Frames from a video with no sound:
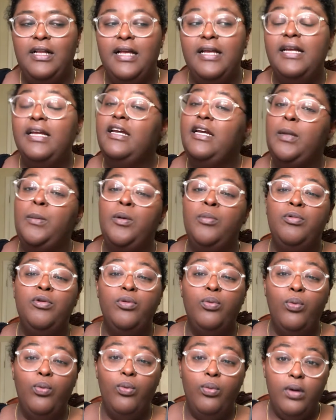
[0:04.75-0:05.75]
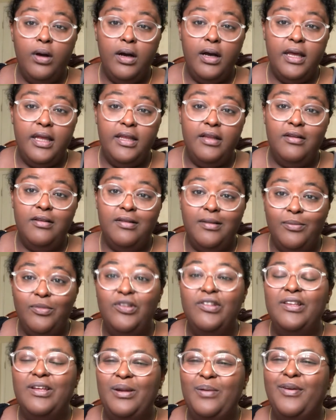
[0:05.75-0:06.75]
I couldn't come up with one, so I'm
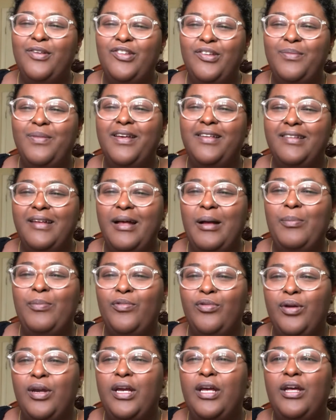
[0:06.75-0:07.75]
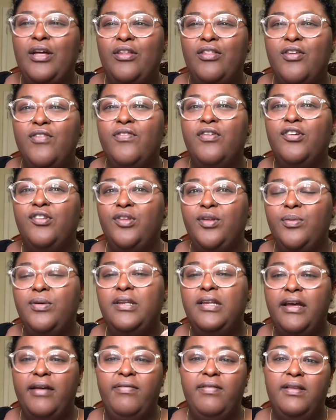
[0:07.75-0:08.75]
just going to mention my top three. The first one
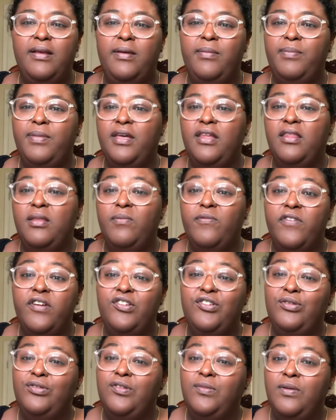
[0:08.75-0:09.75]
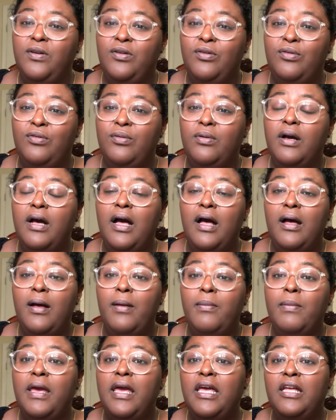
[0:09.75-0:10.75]
would definitely be the professional speakers who
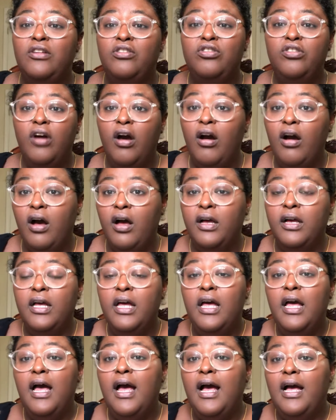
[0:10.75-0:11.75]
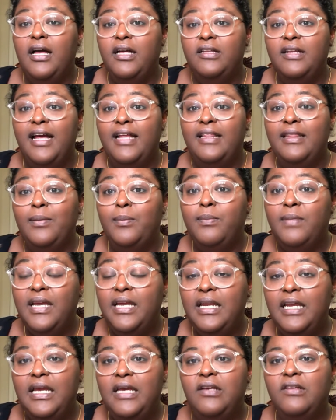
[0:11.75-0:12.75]
come and talk uh, at the
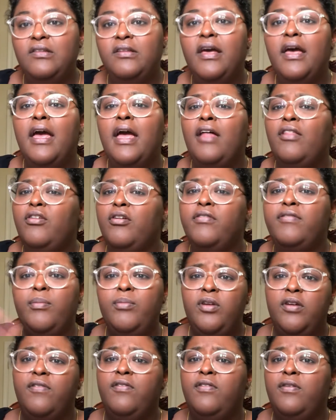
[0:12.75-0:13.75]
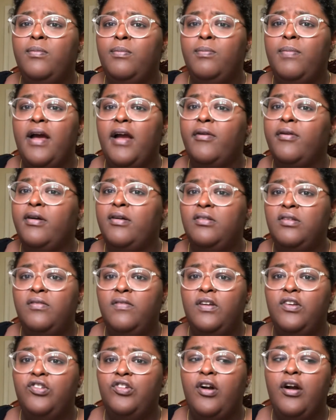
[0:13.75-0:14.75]
meetings, and they're from different backgrounds of
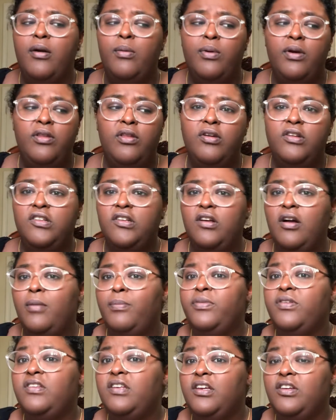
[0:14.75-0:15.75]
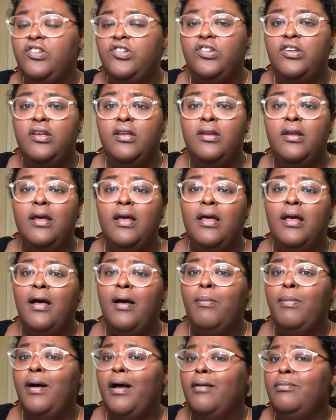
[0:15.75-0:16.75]
HR, whether it's compensation,
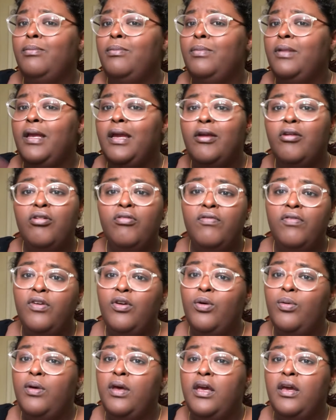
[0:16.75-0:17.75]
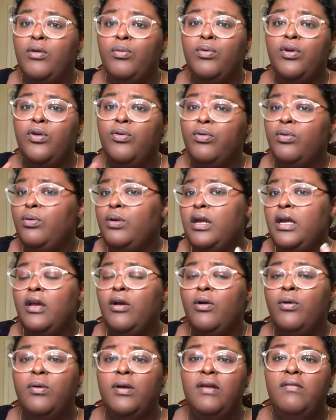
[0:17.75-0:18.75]
about interviewing and
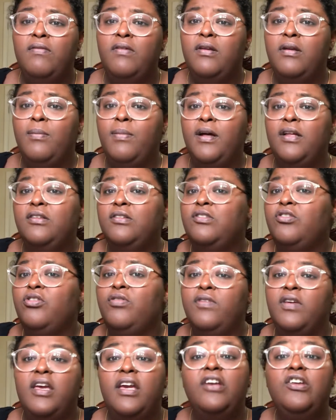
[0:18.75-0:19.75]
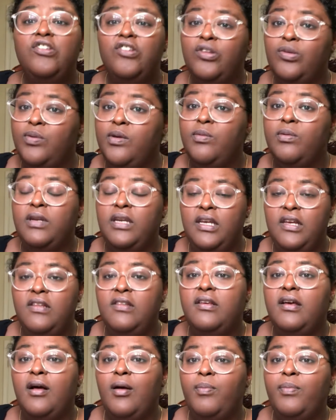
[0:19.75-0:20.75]
recruiting or even about certifications we would need
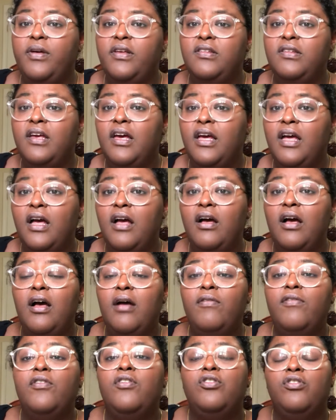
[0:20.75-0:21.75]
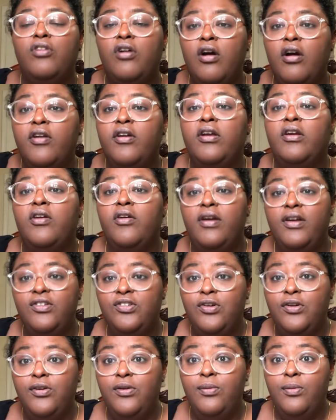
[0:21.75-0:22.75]
to help us uh, further on in our
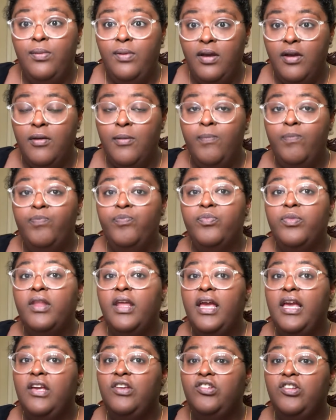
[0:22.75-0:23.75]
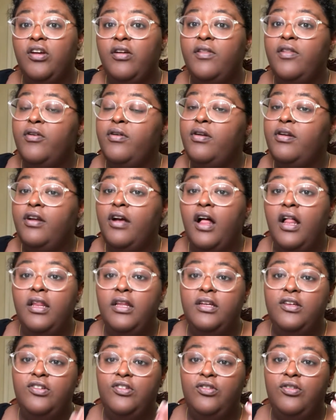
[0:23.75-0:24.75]
HR career. They share their
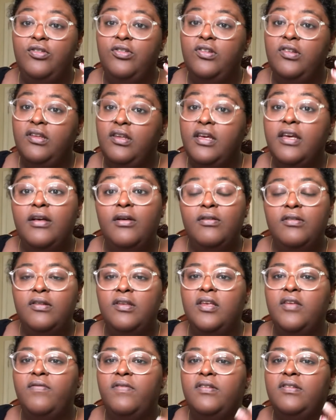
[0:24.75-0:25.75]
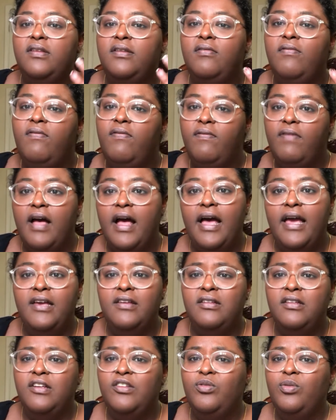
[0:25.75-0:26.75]
knowledge, their skills to give us
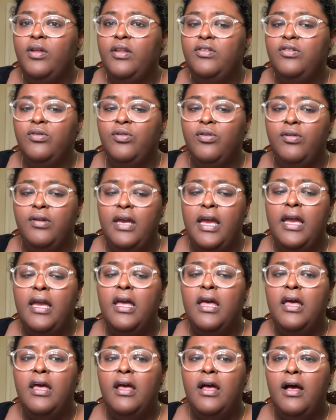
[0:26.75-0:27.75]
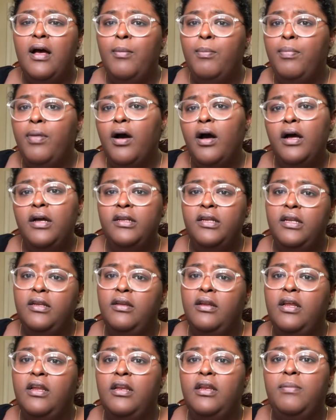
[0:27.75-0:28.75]
advice and as well as create a bond
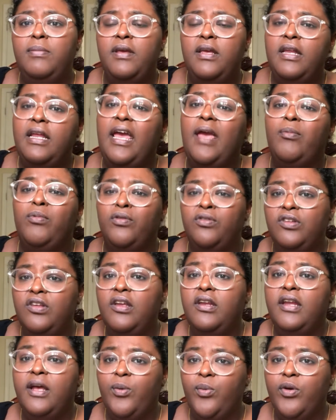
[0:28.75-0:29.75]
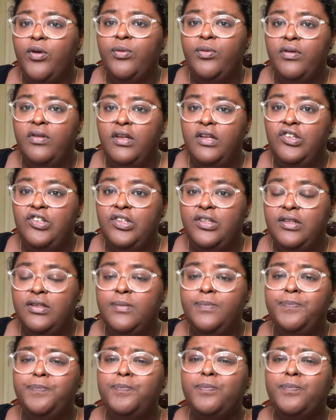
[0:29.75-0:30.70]
and, and being able to network with each other.